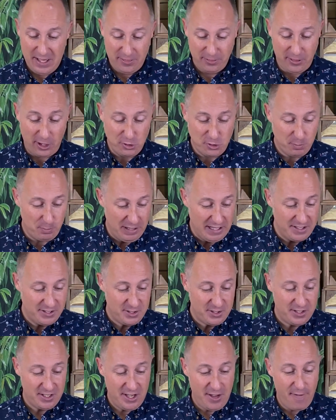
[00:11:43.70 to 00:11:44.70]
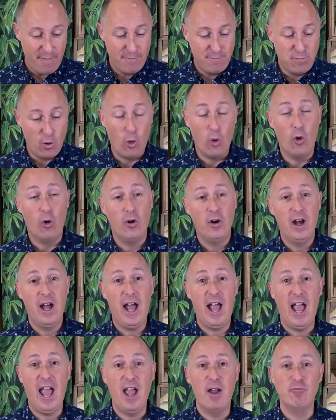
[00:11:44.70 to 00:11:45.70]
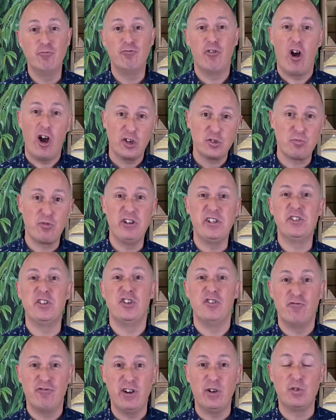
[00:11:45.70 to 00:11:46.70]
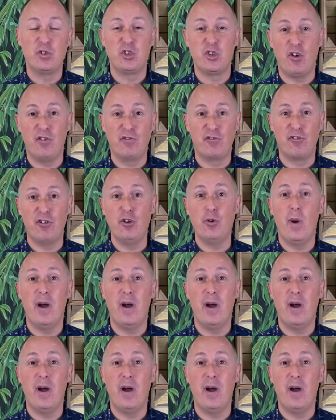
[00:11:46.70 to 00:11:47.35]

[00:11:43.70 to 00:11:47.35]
those bits for raspberries and the real soft fruit.